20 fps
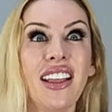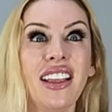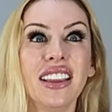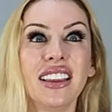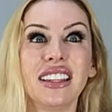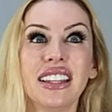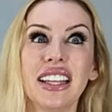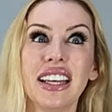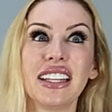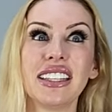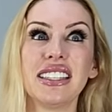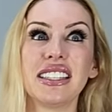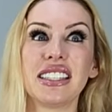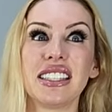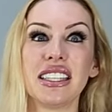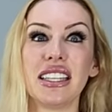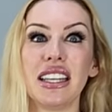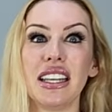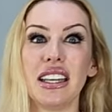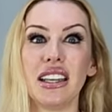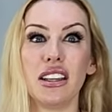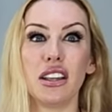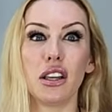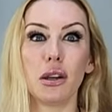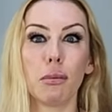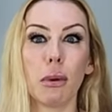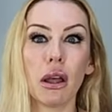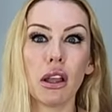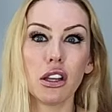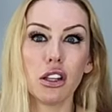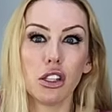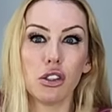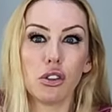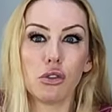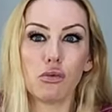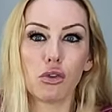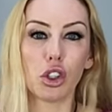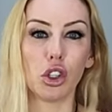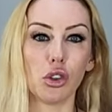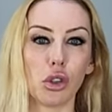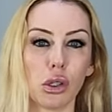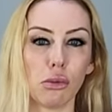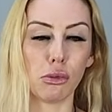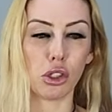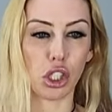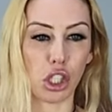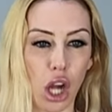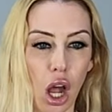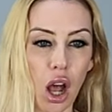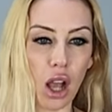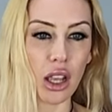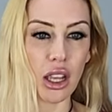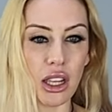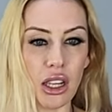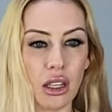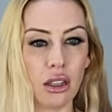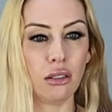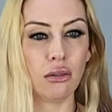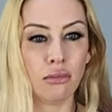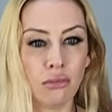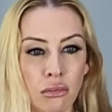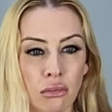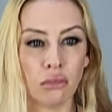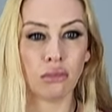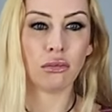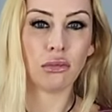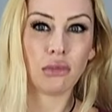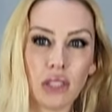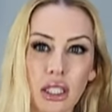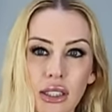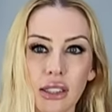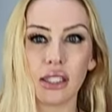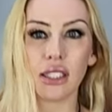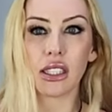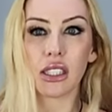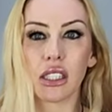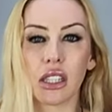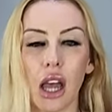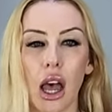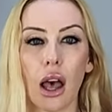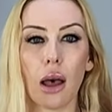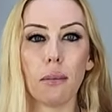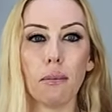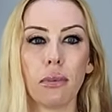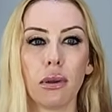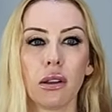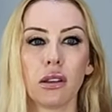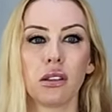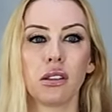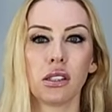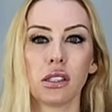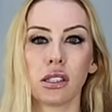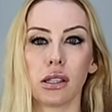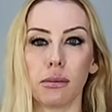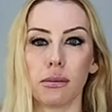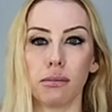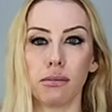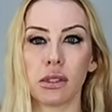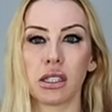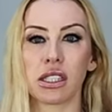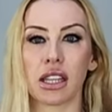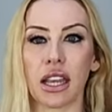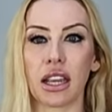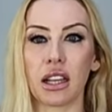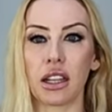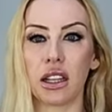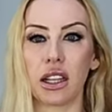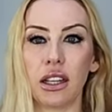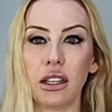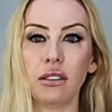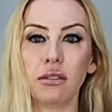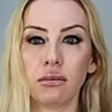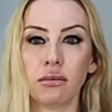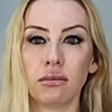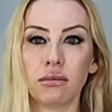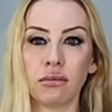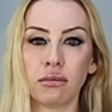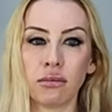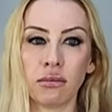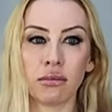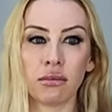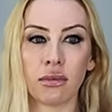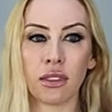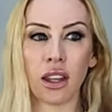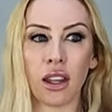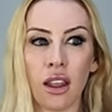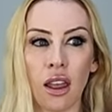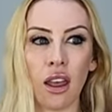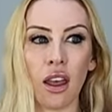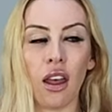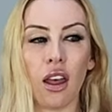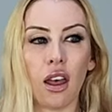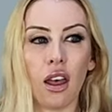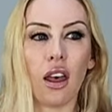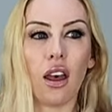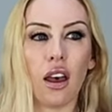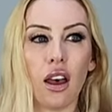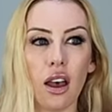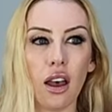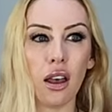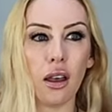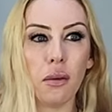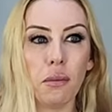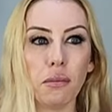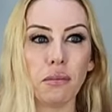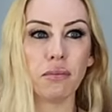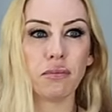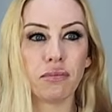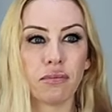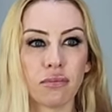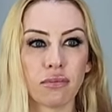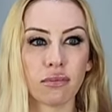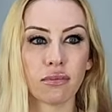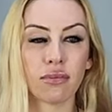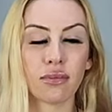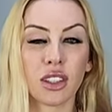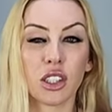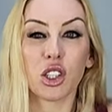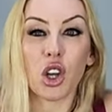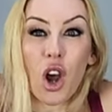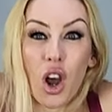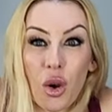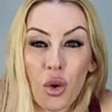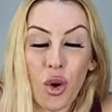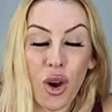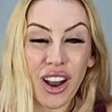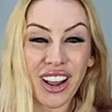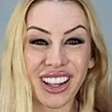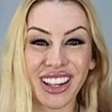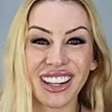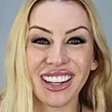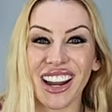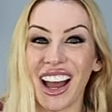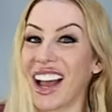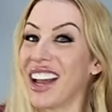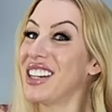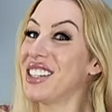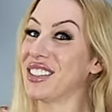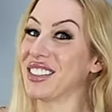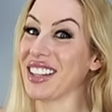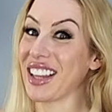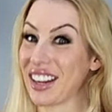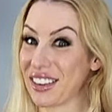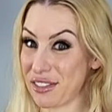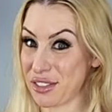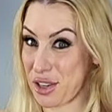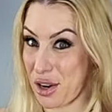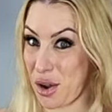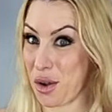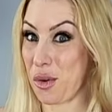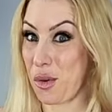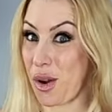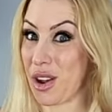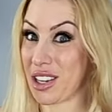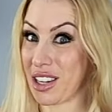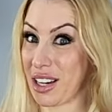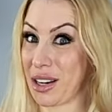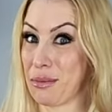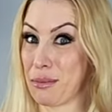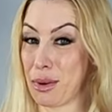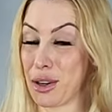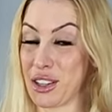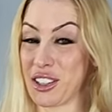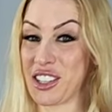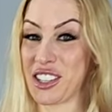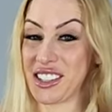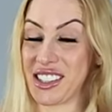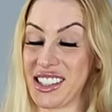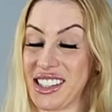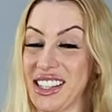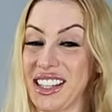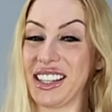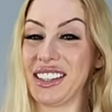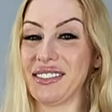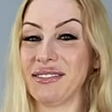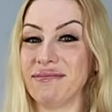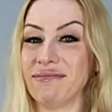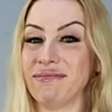Let's see. You could probably do some jogging in this top, some cycling. Dog walking. I do a lot of dog walking personally